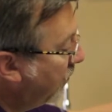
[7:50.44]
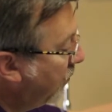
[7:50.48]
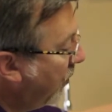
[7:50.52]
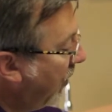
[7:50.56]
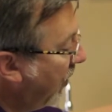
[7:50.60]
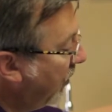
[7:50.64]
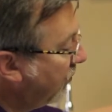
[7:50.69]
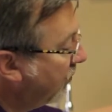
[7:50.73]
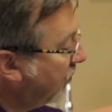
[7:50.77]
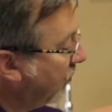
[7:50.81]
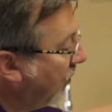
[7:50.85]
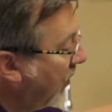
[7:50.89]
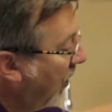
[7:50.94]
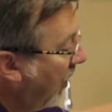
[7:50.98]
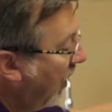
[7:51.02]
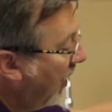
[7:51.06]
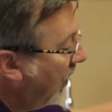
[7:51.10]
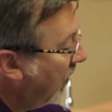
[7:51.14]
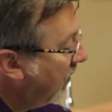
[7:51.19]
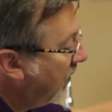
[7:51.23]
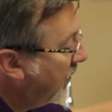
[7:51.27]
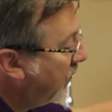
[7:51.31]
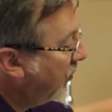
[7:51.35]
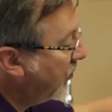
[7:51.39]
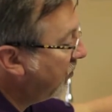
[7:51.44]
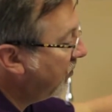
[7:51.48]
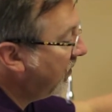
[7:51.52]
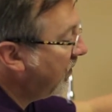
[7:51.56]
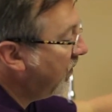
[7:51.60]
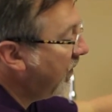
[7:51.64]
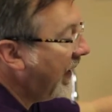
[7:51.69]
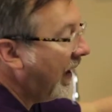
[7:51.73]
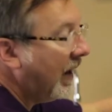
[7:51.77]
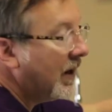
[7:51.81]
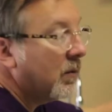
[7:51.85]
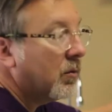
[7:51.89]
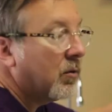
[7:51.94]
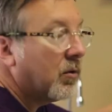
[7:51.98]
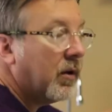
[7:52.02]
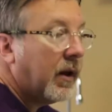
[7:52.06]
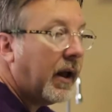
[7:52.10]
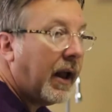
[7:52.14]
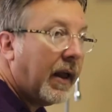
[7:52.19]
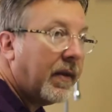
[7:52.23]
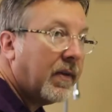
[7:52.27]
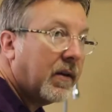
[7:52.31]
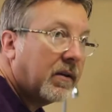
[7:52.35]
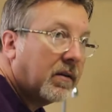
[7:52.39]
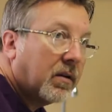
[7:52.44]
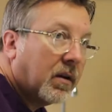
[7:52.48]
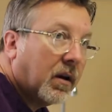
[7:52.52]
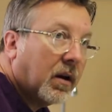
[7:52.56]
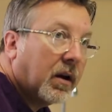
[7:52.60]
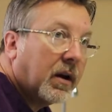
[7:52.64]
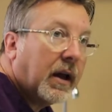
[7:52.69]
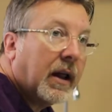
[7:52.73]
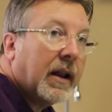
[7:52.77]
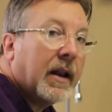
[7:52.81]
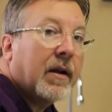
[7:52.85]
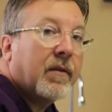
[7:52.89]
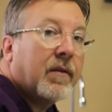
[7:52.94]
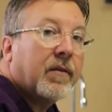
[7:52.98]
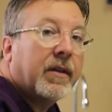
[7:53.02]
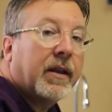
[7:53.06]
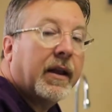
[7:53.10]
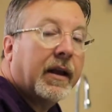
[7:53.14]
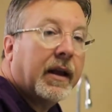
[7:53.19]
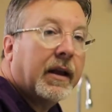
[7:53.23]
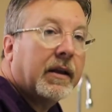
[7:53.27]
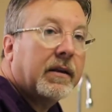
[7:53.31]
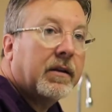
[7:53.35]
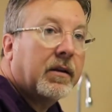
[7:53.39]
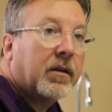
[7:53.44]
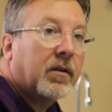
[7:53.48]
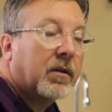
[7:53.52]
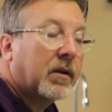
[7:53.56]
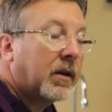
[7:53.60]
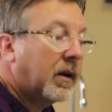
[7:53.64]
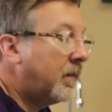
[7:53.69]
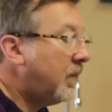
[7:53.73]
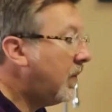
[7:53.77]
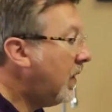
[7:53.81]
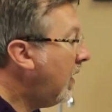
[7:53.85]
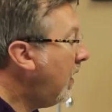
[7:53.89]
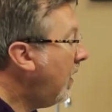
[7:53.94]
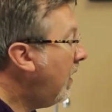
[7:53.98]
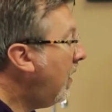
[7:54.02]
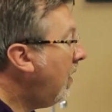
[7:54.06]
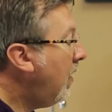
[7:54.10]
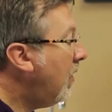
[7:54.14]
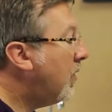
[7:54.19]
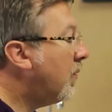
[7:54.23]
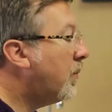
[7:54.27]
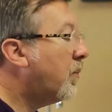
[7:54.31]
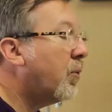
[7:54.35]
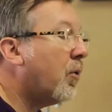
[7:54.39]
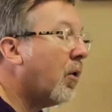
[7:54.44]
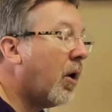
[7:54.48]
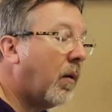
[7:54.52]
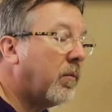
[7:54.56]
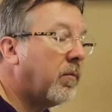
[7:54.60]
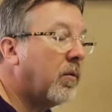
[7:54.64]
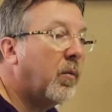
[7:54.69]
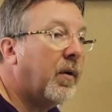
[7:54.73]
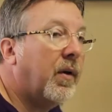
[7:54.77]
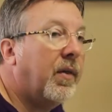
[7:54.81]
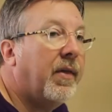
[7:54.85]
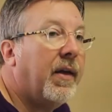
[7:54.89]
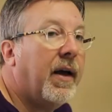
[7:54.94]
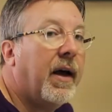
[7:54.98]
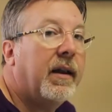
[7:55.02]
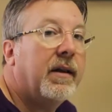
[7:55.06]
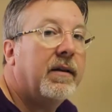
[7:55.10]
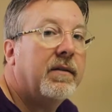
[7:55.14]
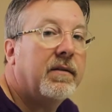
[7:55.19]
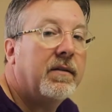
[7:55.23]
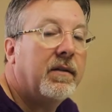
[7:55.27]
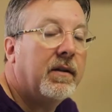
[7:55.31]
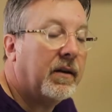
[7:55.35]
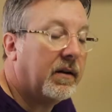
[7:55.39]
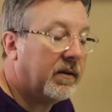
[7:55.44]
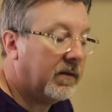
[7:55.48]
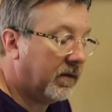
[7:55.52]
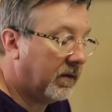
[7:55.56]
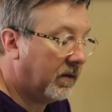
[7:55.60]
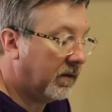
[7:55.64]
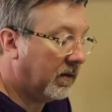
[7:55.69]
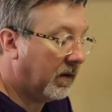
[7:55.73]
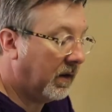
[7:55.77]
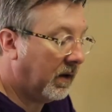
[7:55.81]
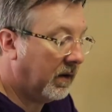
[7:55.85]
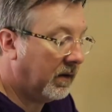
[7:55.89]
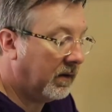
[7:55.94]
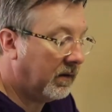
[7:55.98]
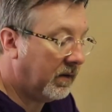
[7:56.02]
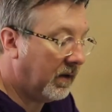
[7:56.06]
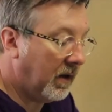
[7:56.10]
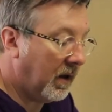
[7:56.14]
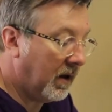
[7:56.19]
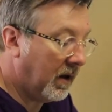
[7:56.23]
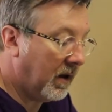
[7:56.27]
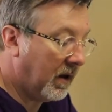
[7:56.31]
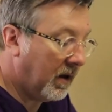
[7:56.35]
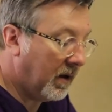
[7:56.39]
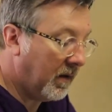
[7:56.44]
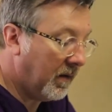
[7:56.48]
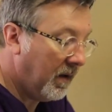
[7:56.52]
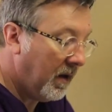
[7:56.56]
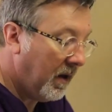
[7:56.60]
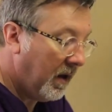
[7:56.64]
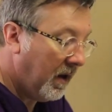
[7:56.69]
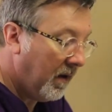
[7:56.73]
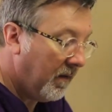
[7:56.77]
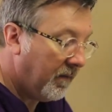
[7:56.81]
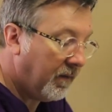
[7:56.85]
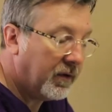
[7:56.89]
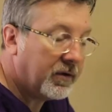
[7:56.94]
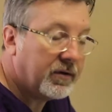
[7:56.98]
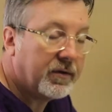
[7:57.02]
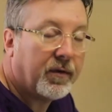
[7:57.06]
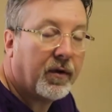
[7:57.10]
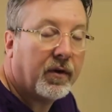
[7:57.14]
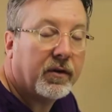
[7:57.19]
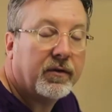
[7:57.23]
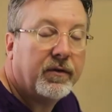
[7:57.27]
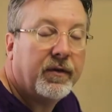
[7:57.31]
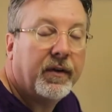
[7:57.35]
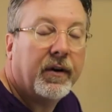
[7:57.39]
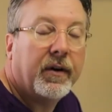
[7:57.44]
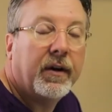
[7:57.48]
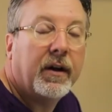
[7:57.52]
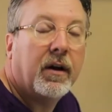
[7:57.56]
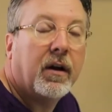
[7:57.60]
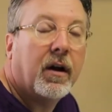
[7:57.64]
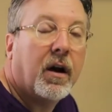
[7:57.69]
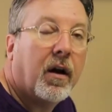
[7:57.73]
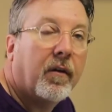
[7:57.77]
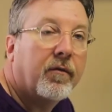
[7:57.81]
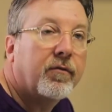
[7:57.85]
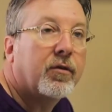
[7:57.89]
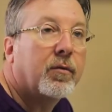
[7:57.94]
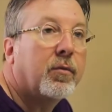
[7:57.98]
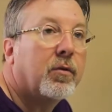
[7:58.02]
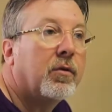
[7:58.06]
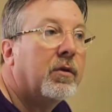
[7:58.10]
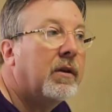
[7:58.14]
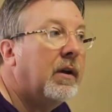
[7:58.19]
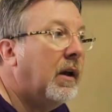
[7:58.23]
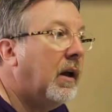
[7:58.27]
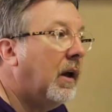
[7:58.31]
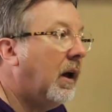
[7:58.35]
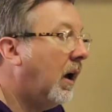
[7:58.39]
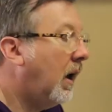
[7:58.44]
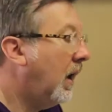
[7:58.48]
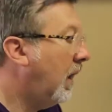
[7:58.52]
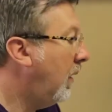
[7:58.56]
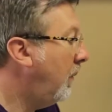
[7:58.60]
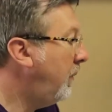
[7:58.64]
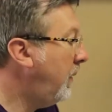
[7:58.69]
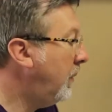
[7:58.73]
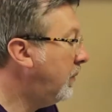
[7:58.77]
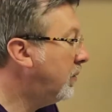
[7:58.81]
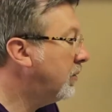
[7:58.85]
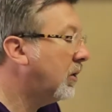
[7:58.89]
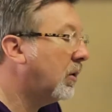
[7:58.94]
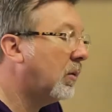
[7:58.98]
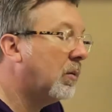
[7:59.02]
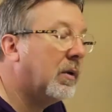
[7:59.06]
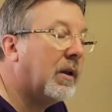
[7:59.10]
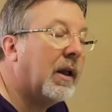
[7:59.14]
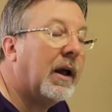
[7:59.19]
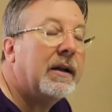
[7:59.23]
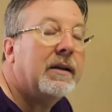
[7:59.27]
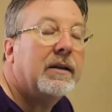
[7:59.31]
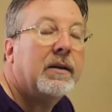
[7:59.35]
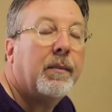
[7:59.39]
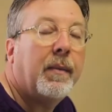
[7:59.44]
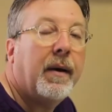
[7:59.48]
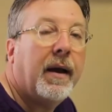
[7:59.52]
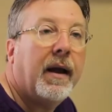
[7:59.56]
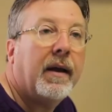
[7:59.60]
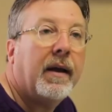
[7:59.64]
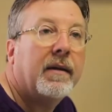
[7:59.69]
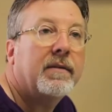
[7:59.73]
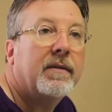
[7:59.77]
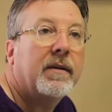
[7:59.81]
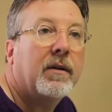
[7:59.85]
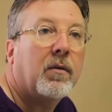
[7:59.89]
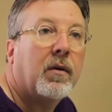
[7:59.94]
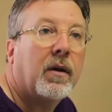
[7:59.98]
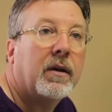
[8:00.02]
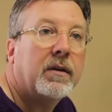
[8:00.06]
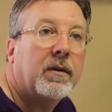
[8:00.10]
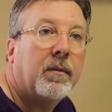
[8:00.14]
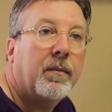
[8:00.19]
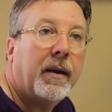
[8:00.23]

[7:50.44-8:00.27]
pressure to push the mandible and the tongue and everything anteriorly. The problem with that is this, first of all, it's very uncomfortable. People don't like the mask, they don't like the